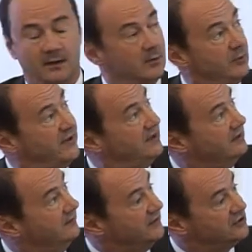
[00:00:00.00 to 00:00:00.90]
uh, within
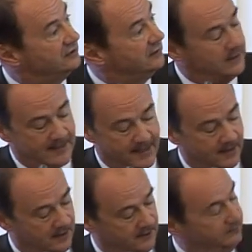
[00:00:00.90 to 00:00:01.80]
the division.
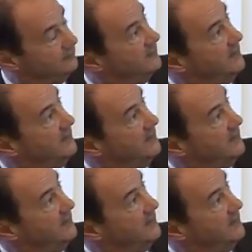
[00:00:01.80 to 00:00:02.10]
Um,